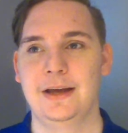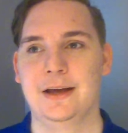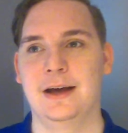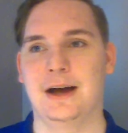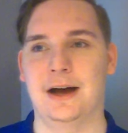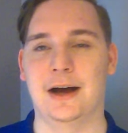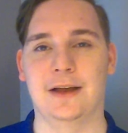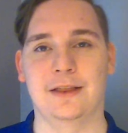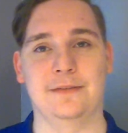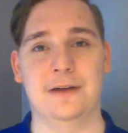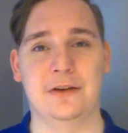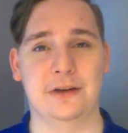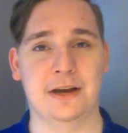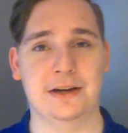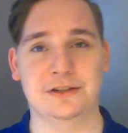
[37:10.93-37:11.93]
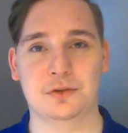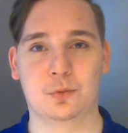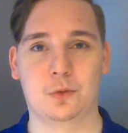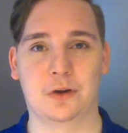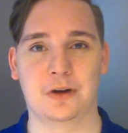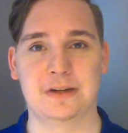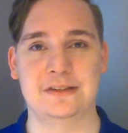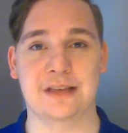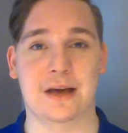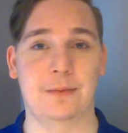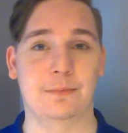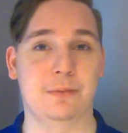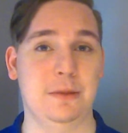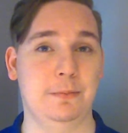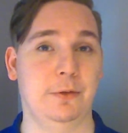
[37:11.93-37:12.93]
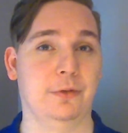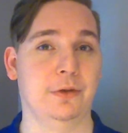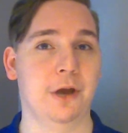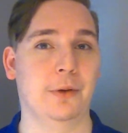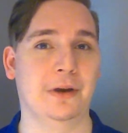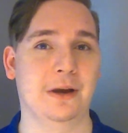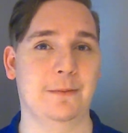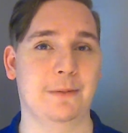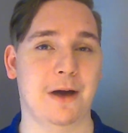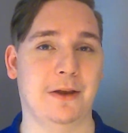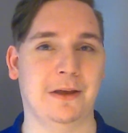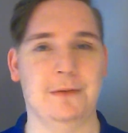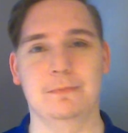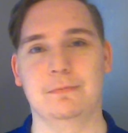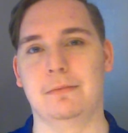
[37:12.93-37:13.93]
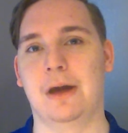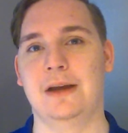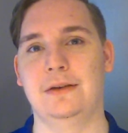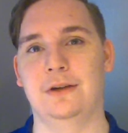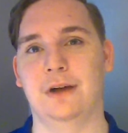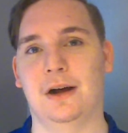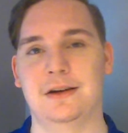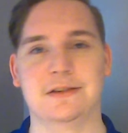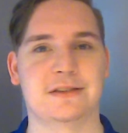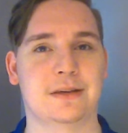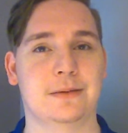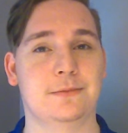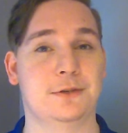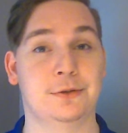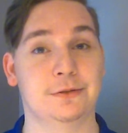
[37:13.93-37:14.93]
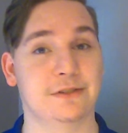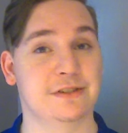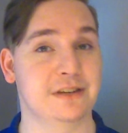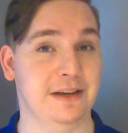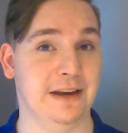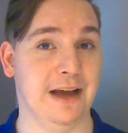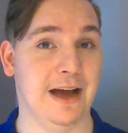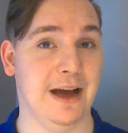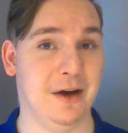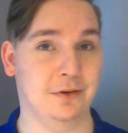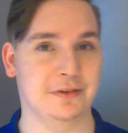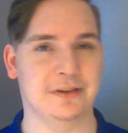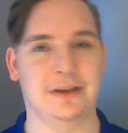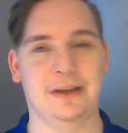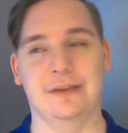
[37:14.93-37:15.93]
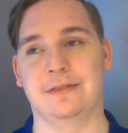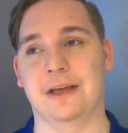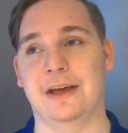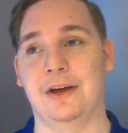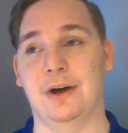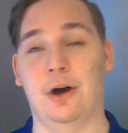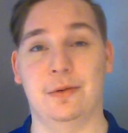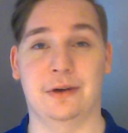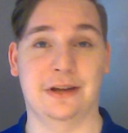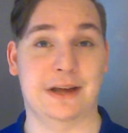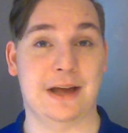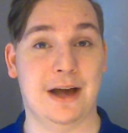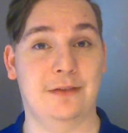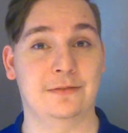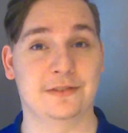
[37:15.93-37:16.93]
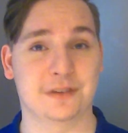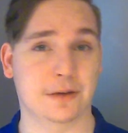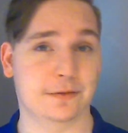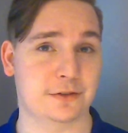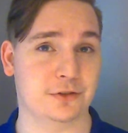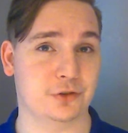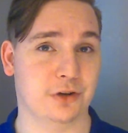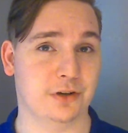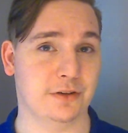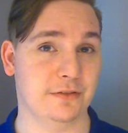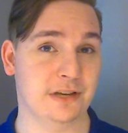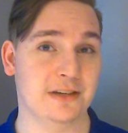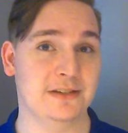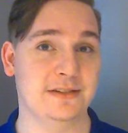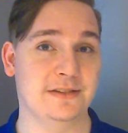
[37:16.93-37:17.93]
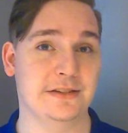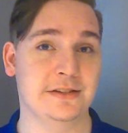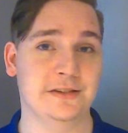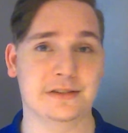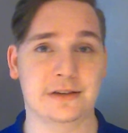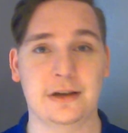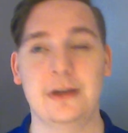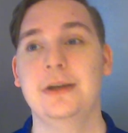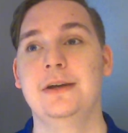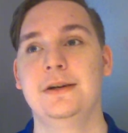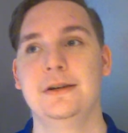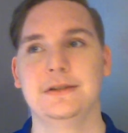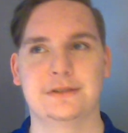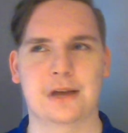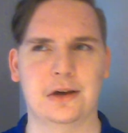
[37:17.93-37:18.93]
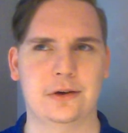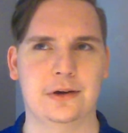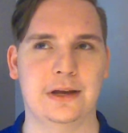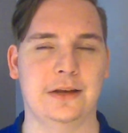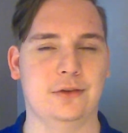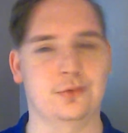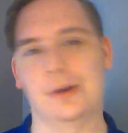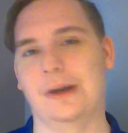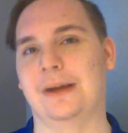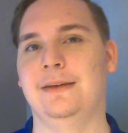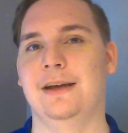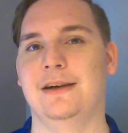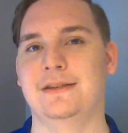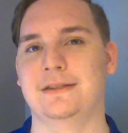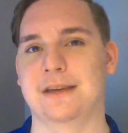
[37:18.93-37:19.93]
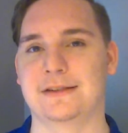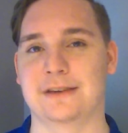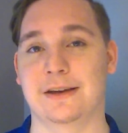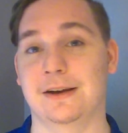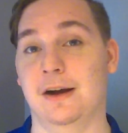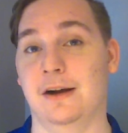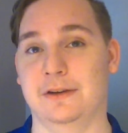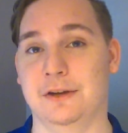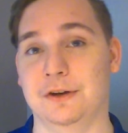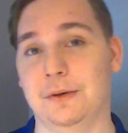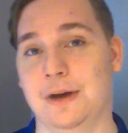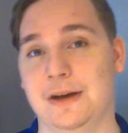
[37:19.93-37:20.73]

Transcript: The Foundation worries that people knowing about it might cause them to seek it out if they already have self-destructive tendencies, so it is recognized as a cognito.